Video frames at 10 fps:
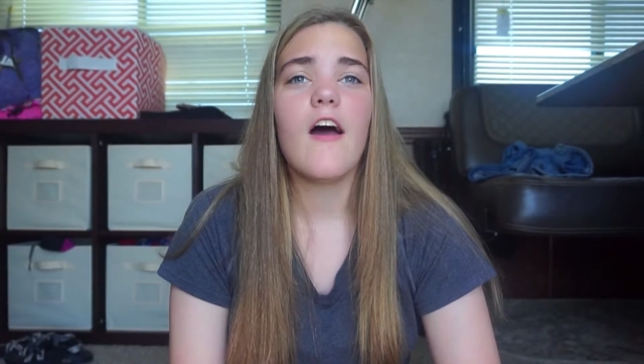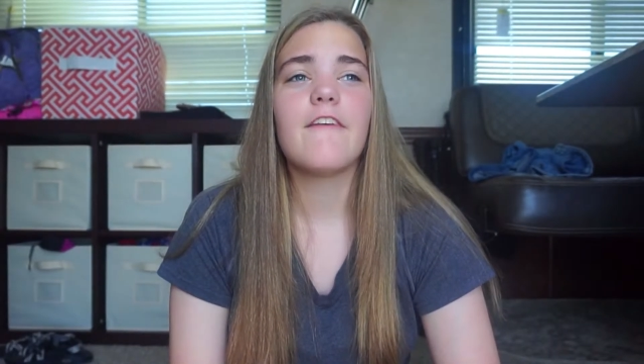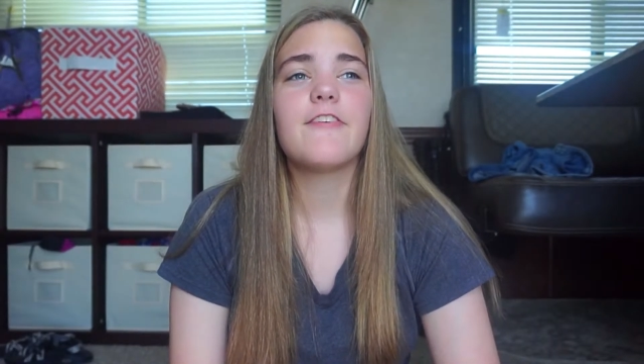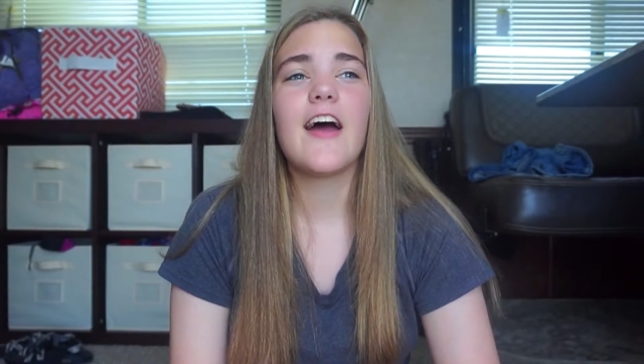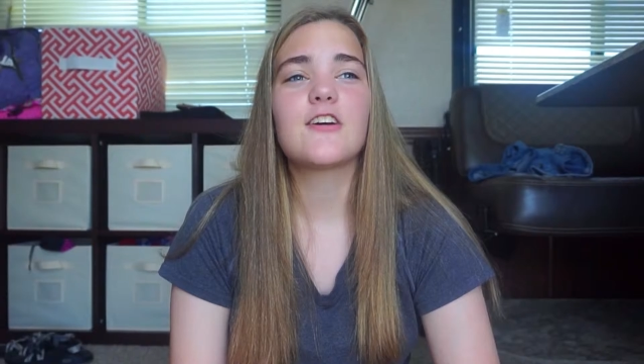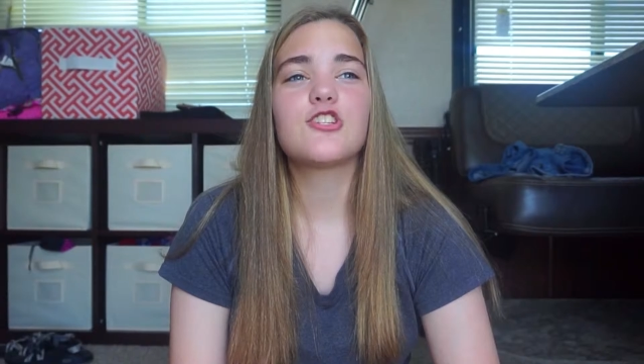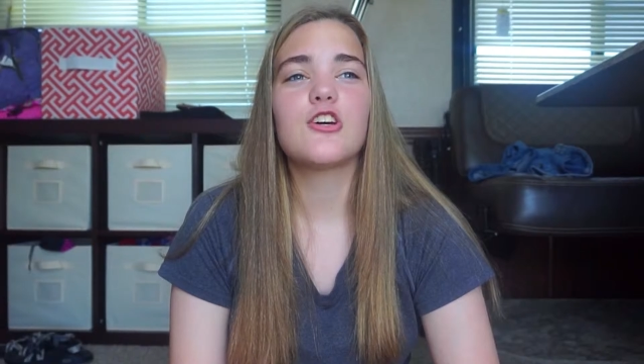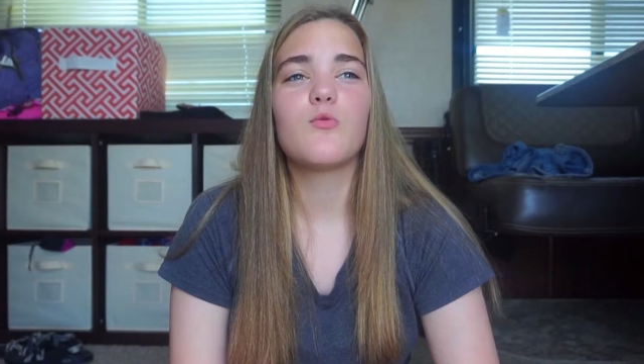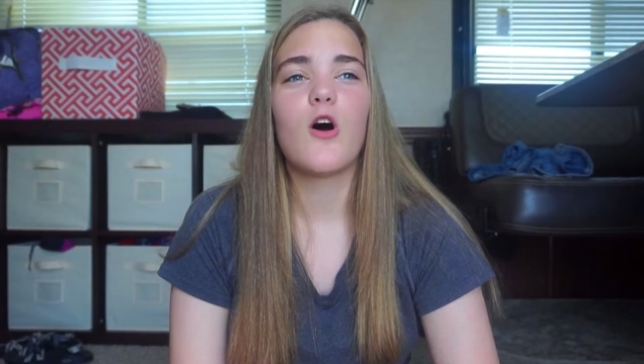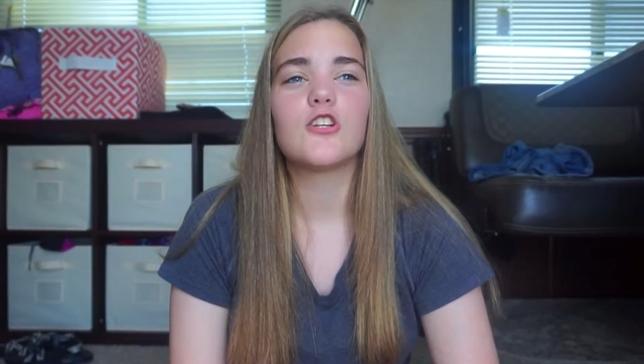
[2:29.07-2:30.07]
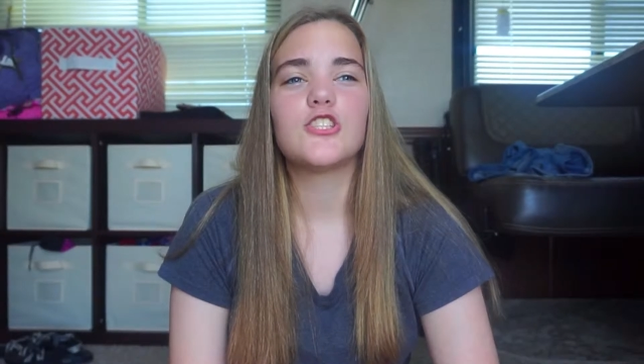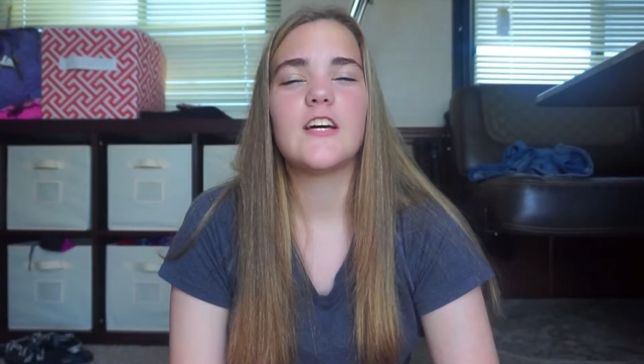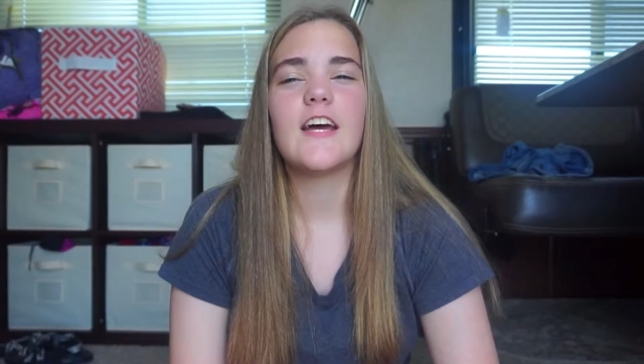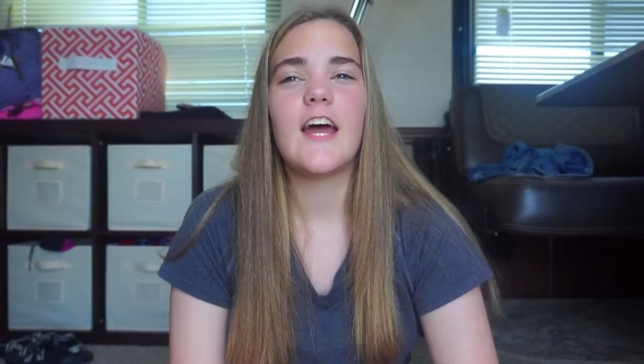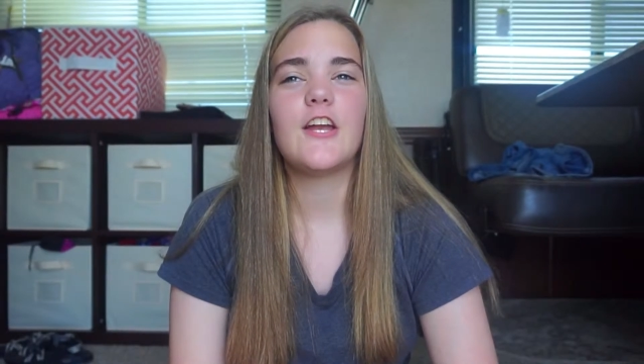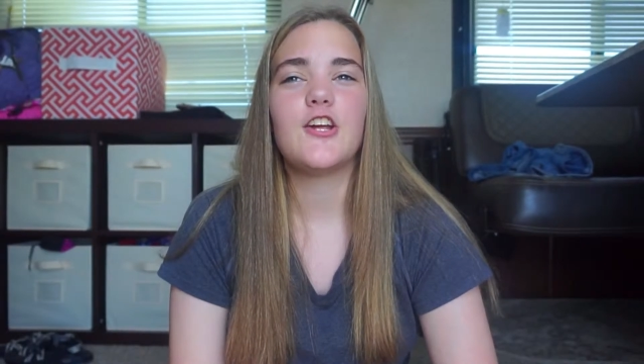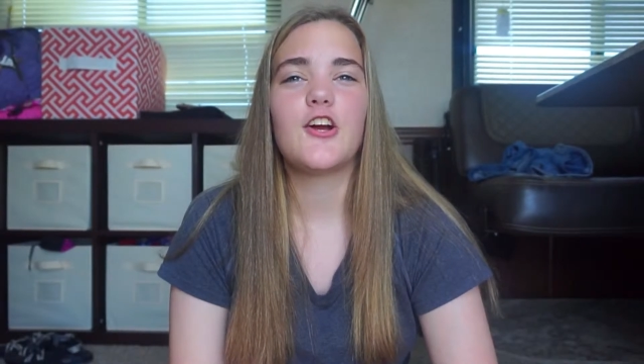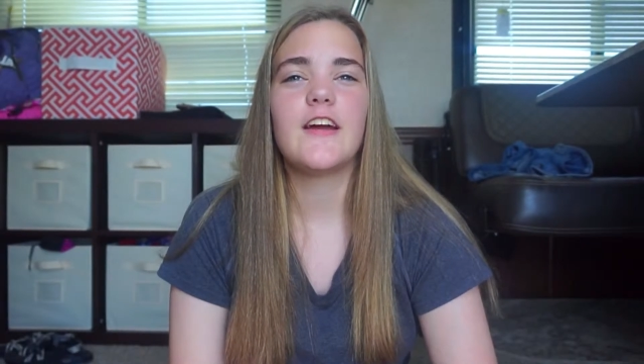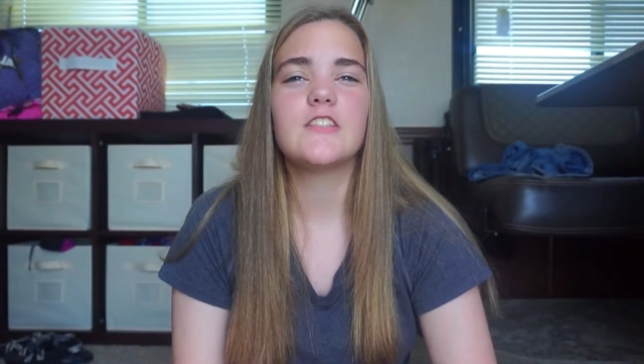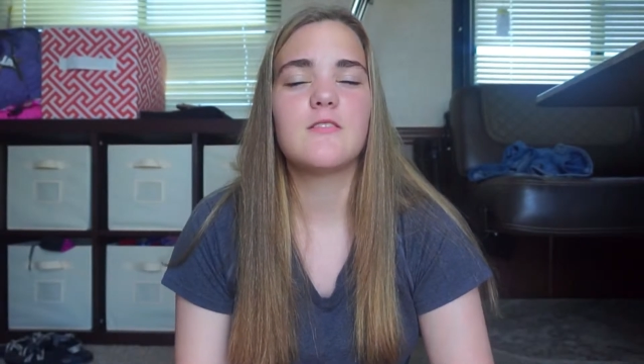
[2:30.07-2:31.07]
if you actually watch it and you're
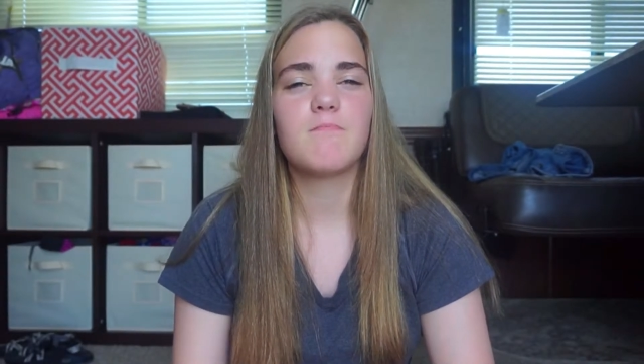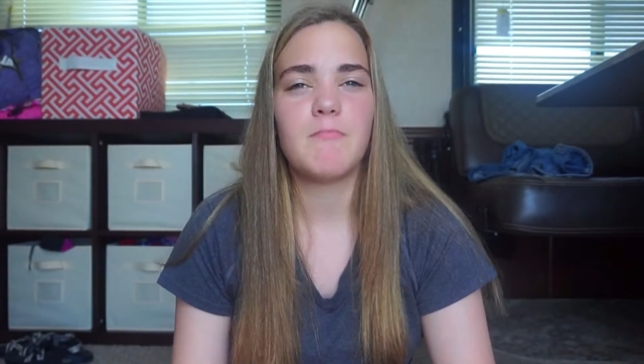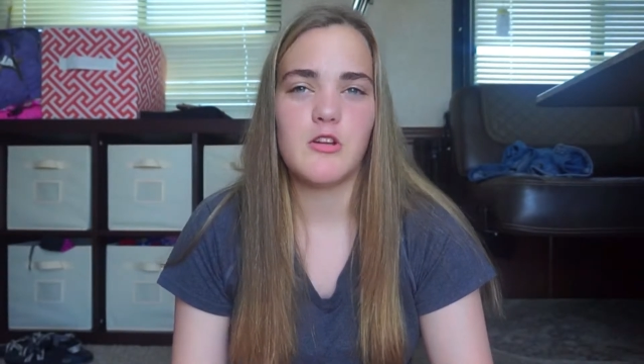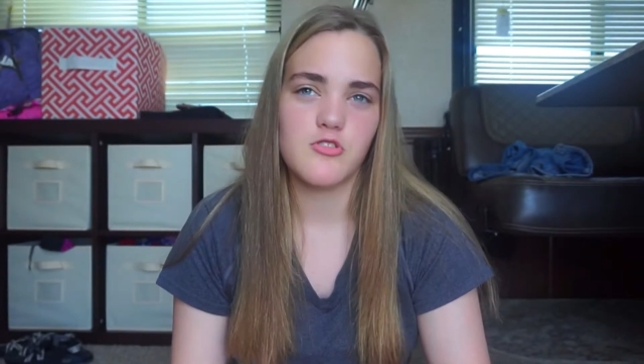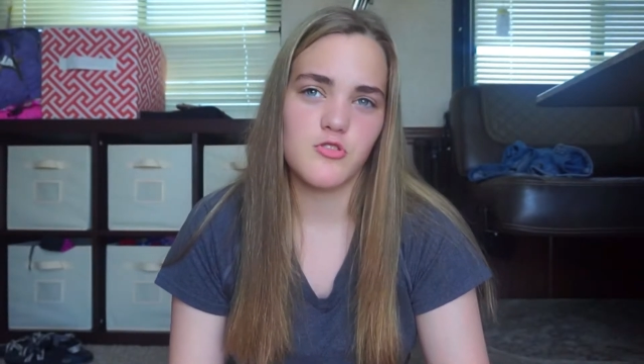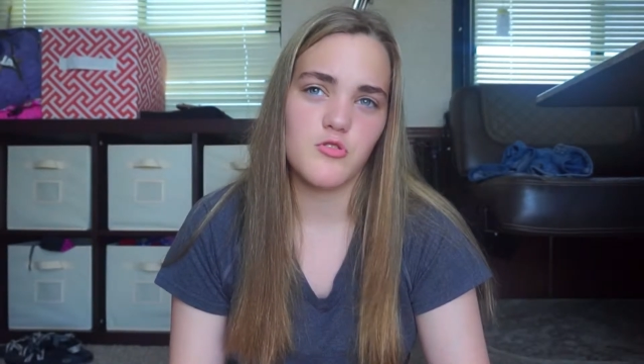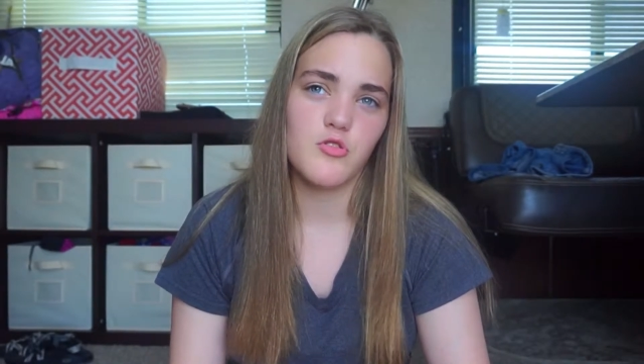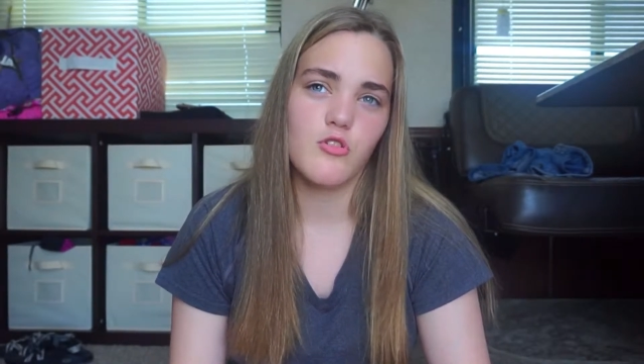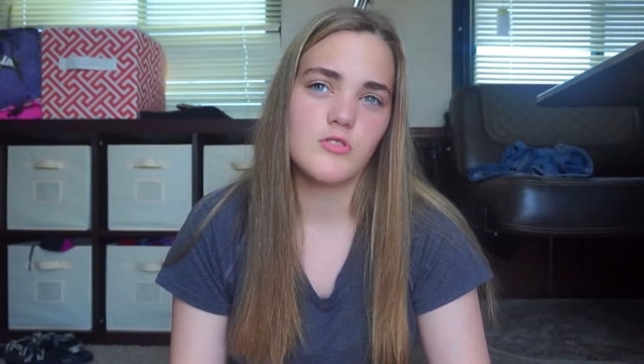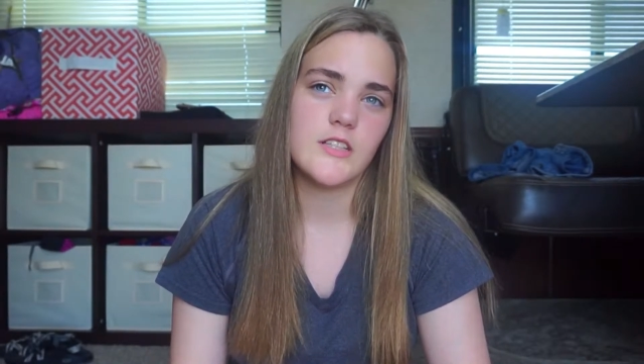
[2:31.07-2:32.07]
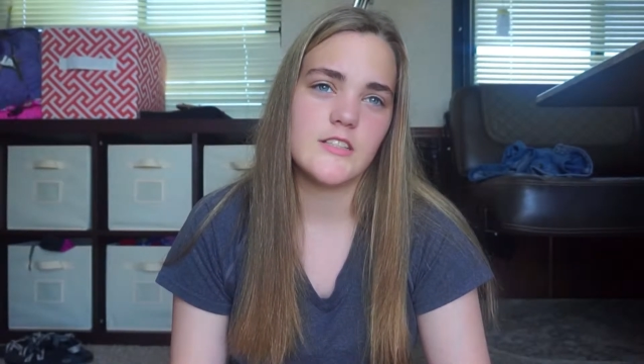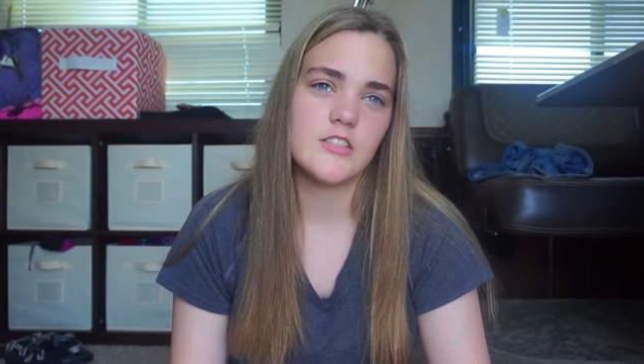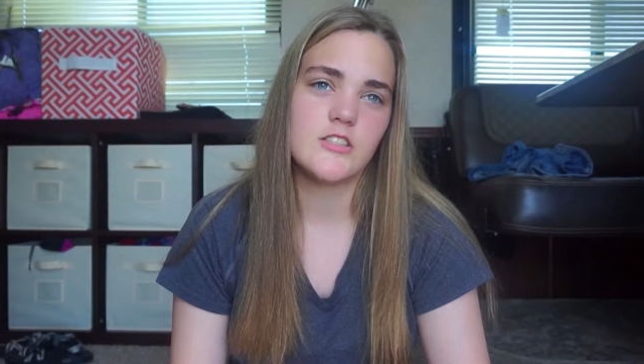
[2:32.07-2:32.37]
into musicals and